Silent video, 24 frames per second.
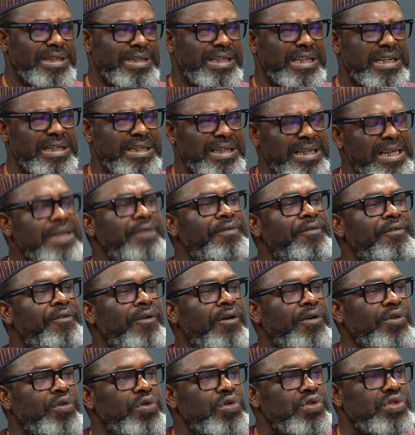need for
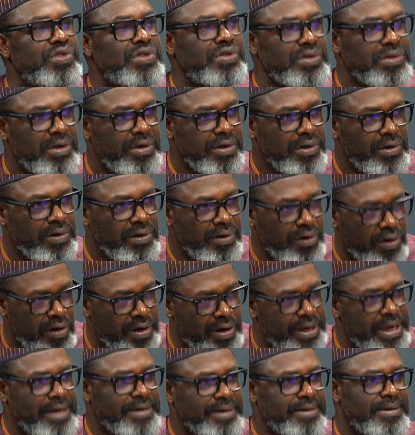those
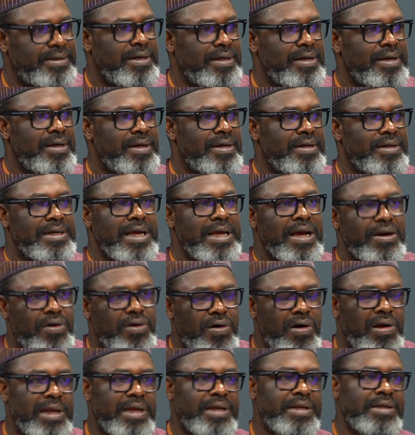lawyers, they are
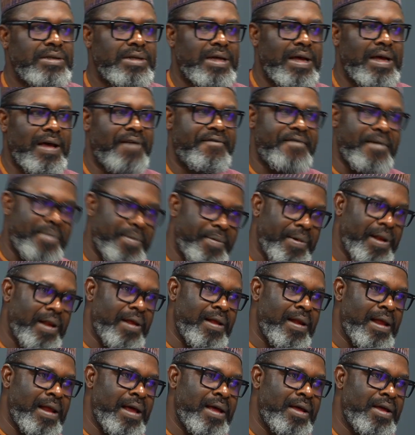calling Afe
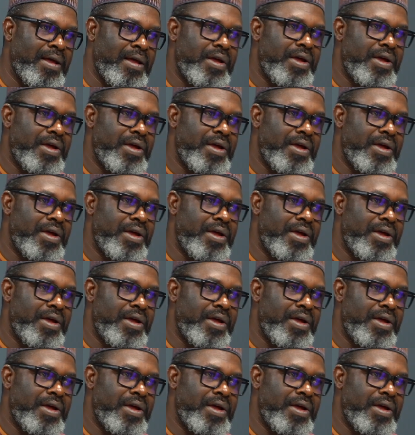Babalola.